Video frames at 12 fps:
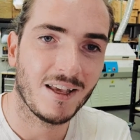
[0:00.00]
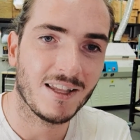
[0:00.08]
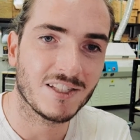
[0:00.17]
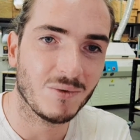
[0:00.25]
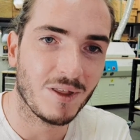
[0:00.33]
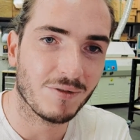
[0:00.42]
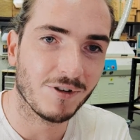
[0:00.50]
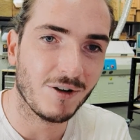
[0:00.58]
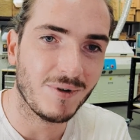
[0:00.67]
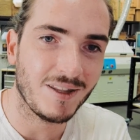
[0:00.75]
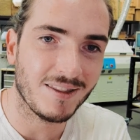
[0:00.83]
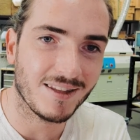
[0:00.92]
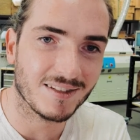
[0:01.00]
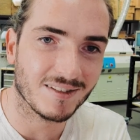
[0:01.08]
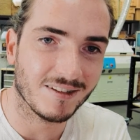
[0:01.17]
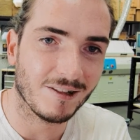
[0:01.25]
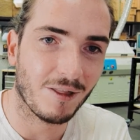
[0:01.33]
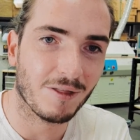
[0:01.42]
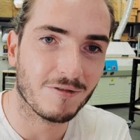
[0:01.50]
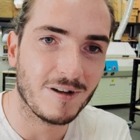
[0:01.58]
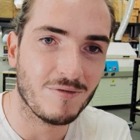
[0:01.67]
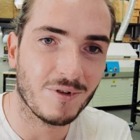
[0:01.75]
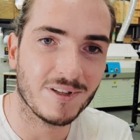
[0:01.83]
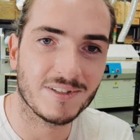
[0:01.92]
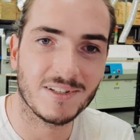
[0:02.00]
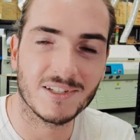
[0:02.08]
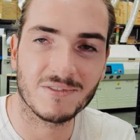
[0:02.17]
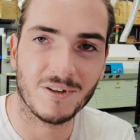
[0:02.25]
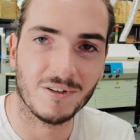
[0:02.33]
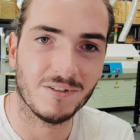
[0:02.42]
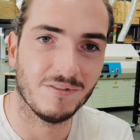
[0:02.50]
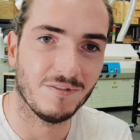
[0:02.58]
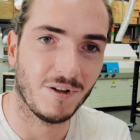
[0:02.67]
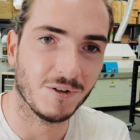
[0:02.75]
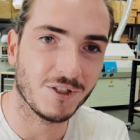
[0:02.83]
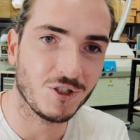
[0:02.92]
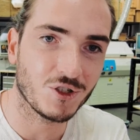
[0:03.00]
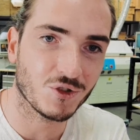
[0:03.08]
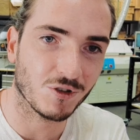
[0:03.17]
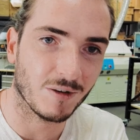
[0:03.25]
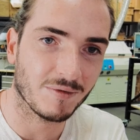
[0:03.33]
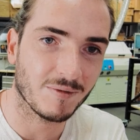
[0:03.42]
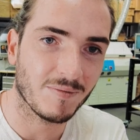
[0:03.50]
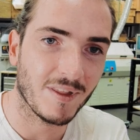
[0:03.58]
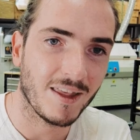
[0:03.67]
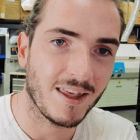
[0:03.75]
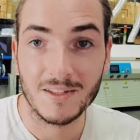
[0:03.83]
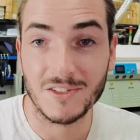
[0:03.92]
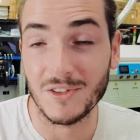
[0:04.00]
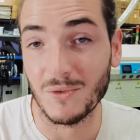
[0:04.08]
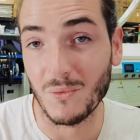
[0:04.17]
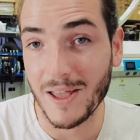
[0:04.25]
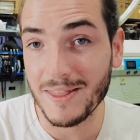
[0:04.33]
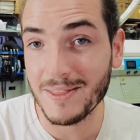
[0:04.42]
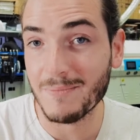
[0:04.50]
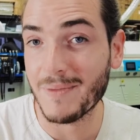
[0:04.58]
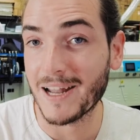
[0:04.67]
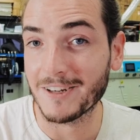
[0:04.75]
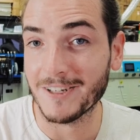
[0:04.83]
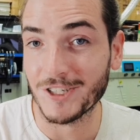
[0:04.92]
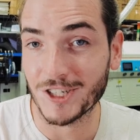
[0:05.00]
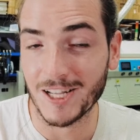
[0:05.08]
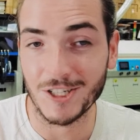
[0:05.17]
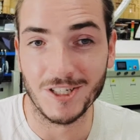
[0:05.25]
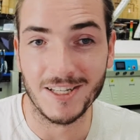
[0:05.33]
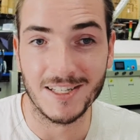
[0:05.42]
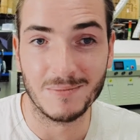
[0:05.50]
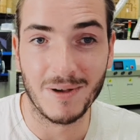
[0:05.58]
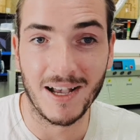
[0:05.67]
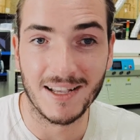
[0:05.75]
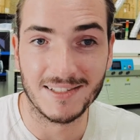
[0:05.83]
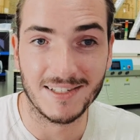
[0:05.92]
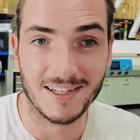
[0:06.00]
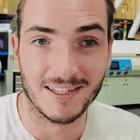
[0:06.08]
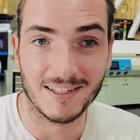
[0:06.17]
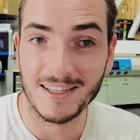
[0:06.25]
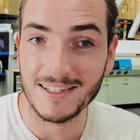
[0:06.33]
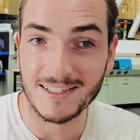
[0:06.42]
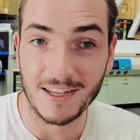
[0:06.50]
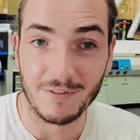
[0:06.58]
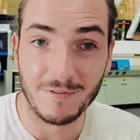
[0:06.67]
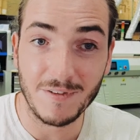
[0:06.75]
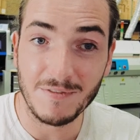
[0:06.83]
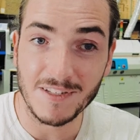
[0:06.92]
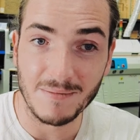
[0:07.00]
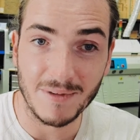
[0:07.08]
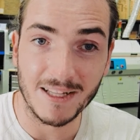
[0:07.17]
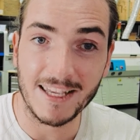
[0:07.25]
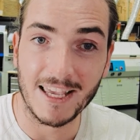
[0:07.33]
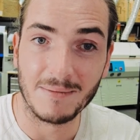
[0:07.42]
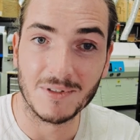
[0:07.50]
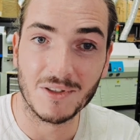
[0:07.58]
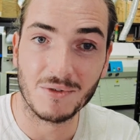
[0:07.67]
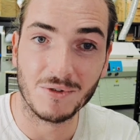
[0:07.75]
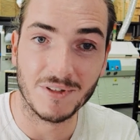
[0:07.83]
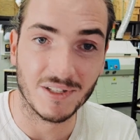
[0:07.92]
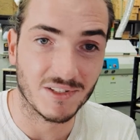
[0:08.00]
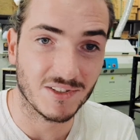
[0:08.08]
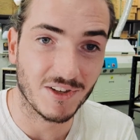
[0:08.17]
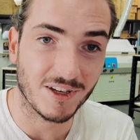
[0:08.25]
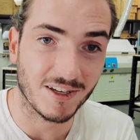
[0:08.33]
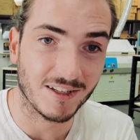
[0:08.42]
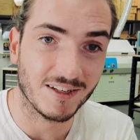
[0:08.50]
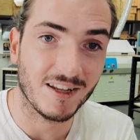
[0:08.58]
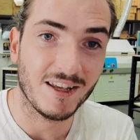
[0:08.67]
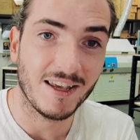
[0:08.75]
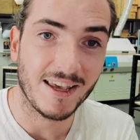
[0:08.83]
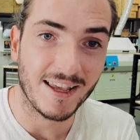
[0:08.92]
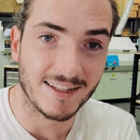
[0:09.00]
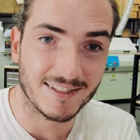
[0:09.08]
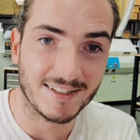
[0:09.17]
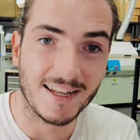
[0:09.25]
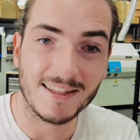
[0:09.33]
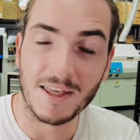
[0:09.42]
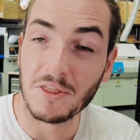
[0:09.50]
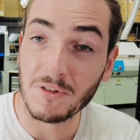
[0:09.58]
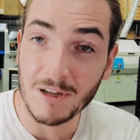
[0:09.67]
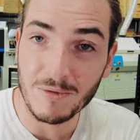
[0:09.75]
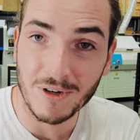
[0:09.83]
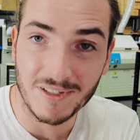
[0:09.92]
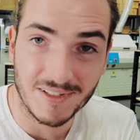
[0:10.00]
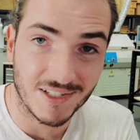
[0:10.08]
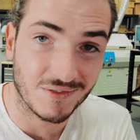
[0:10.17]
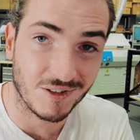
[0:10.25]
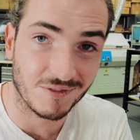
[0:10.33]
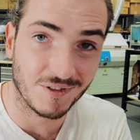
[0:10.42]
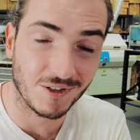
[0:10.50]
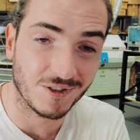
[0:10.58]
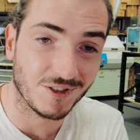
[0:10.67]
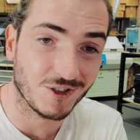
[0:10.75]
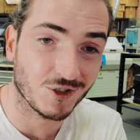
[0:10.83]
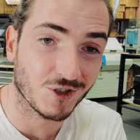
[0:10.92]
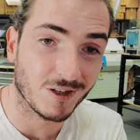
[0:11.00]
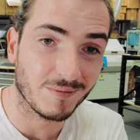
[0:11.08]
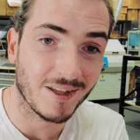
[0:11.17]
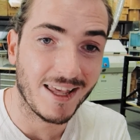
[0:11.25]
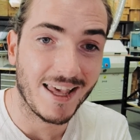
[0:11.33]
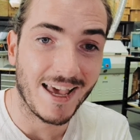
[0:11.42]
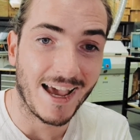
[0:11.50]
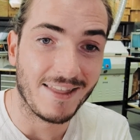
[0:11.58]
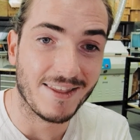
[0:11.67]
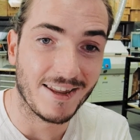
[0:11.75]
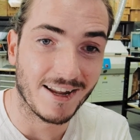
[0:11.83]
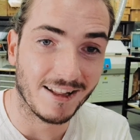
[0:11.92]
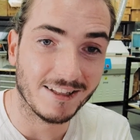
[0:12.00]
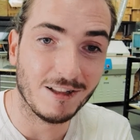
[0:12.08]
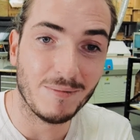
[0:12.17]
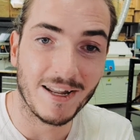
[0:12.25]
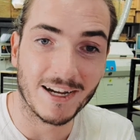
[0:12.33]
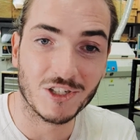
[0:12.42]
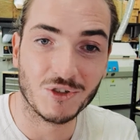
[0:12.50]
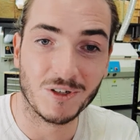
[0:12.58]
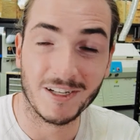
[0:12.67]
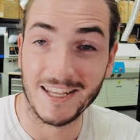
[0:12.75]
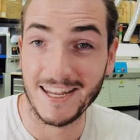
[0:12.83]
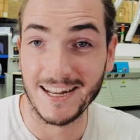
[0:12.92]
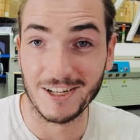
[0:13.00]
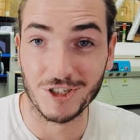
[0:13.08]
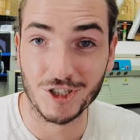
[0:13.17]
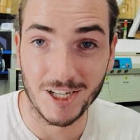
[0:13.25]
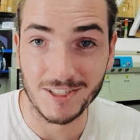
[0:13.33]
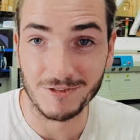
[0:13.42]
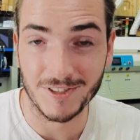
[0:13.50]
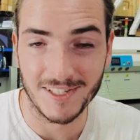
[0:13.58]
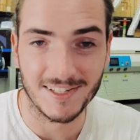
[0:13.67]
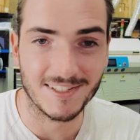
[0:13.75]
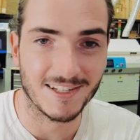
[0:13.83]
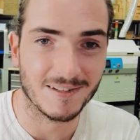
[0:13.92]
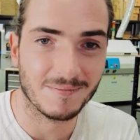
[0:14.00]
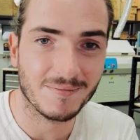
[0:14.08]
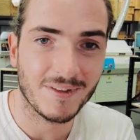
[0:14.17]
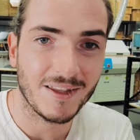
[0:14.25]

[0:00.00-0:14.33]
And so we throw in this little 3.6 volt voltage drop so that when the battery charger is passing, say 50 milliamps through this circuit, it's seeing that 3.6 volt voltage drop and then a little bit extra in our shunt resistor